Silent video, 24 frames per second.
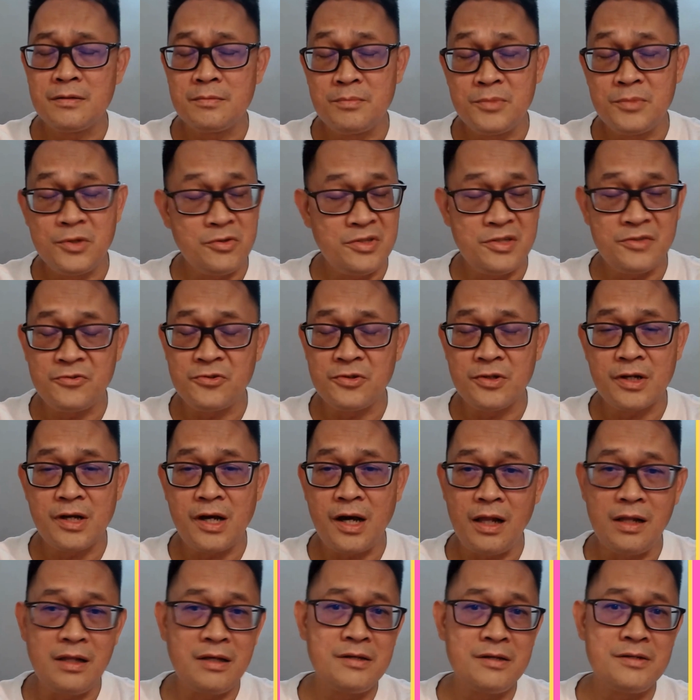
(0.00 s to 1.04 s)
beautiful
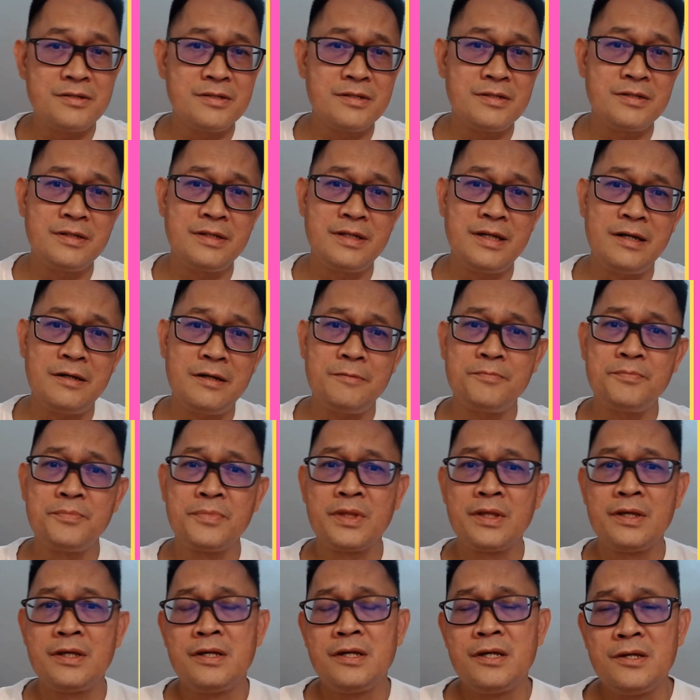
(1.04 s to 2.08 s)
colors. Yeah,
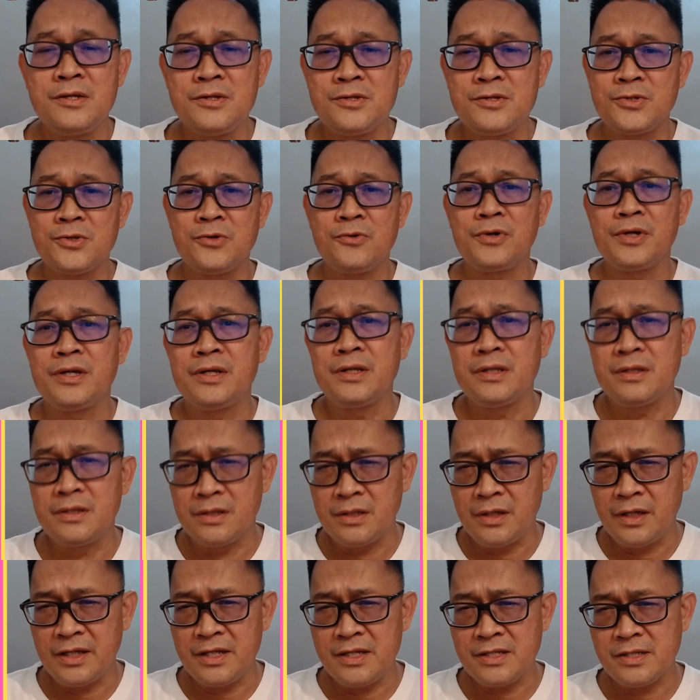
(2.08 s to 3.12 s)
so
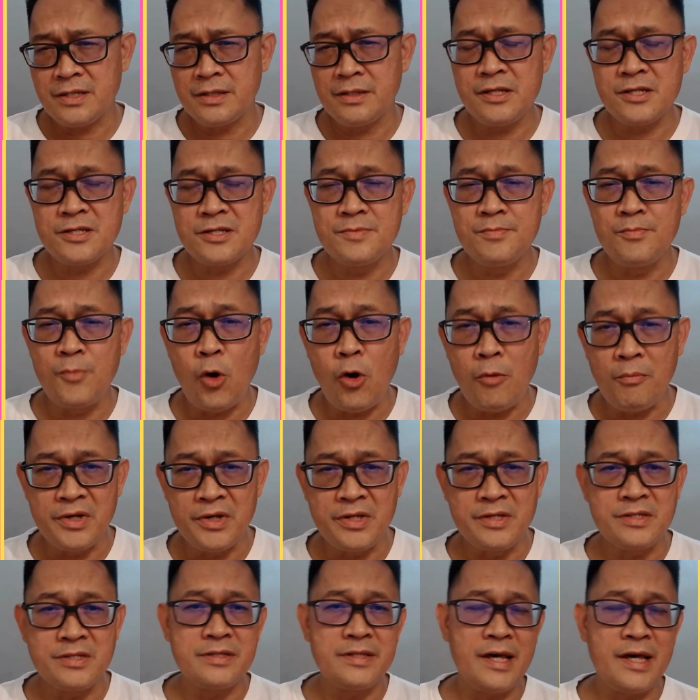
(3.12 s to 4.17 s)
it is in these
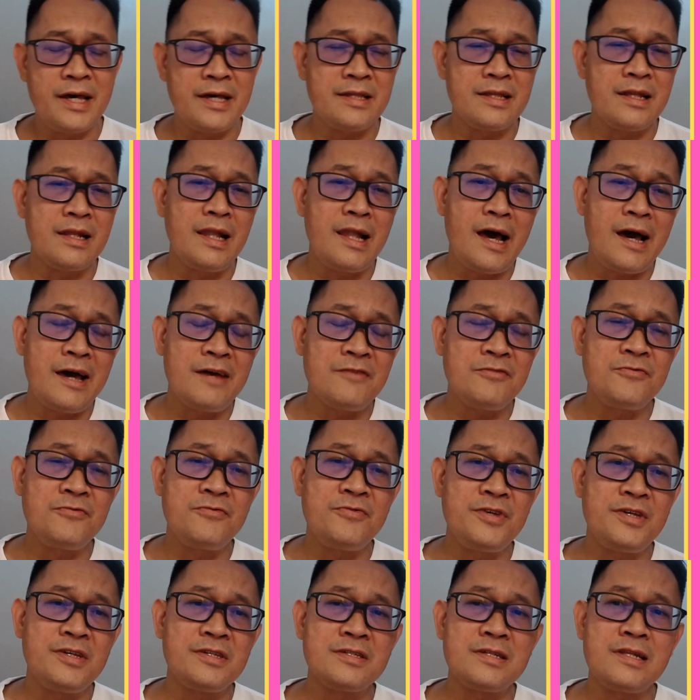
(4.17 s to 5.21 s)
moments that life
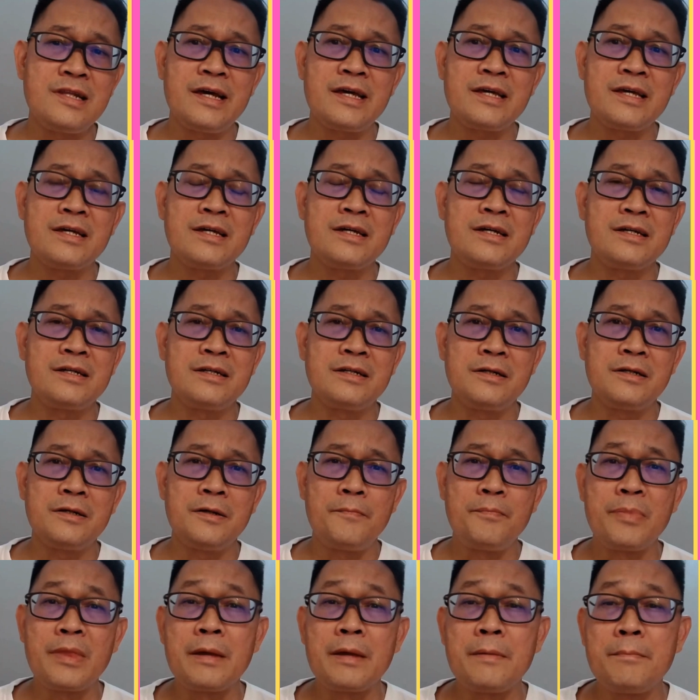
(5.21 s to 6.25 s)
feels like a
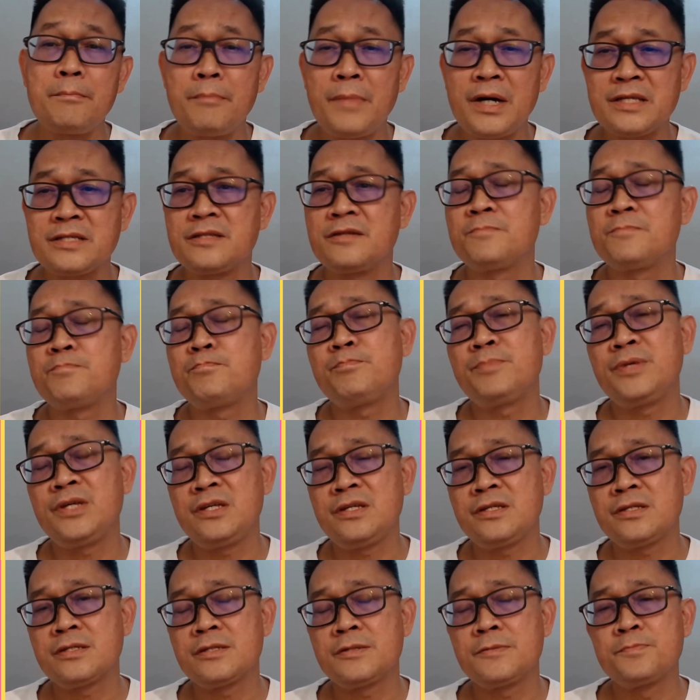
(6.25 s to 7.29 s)

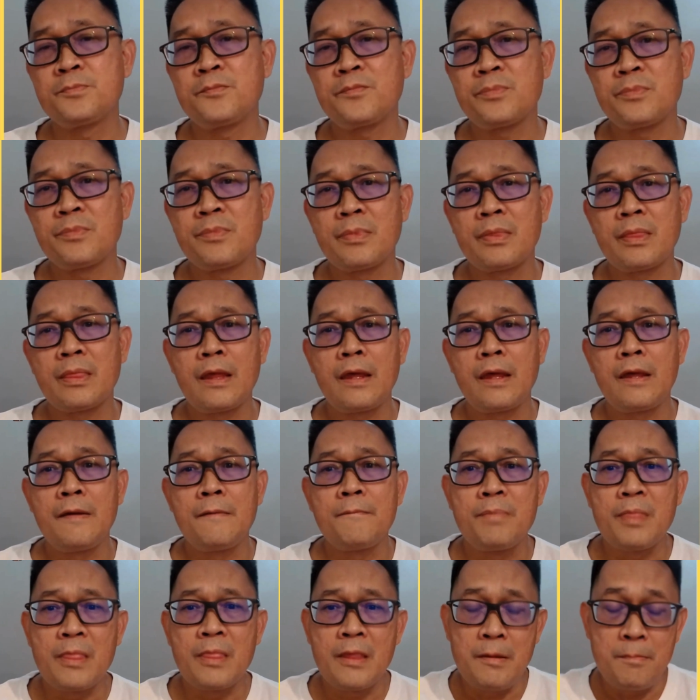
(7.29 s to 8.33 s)
masterpiece
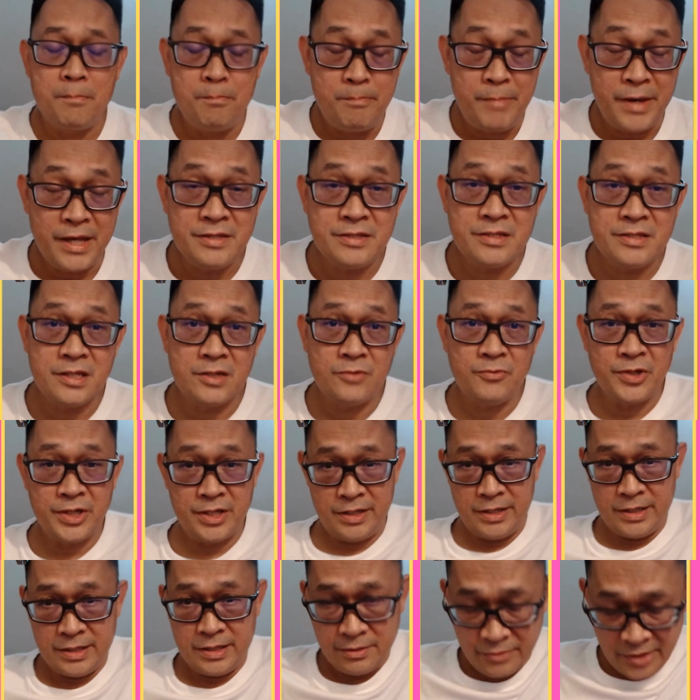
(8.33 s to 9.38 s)
painted with
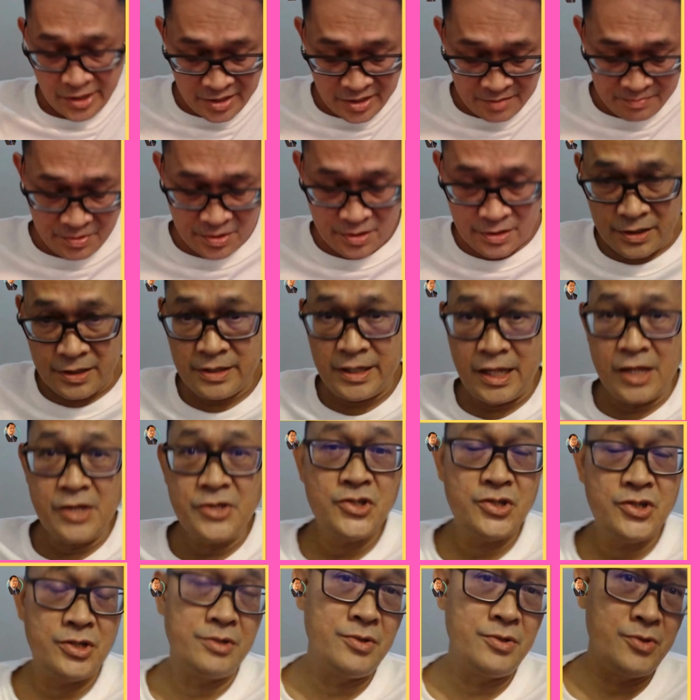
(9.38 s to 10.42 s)
incredible
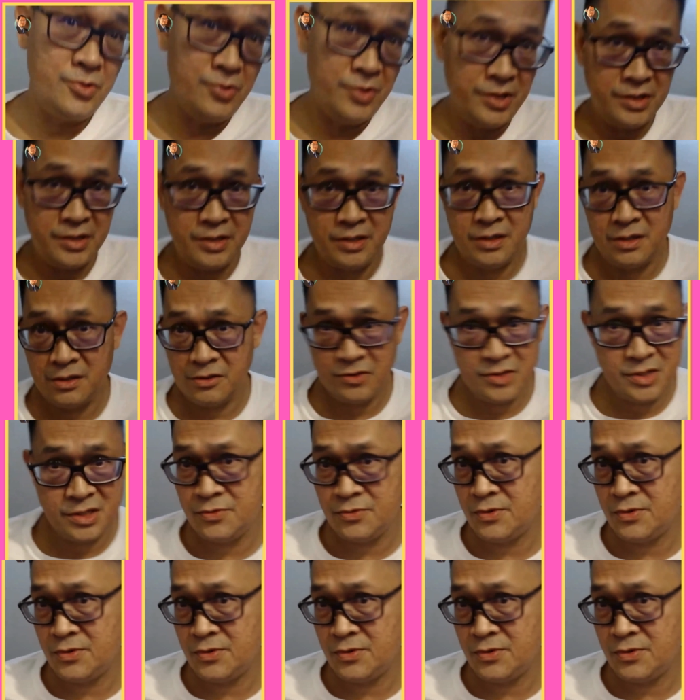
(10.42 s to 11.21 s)
attention to detail. You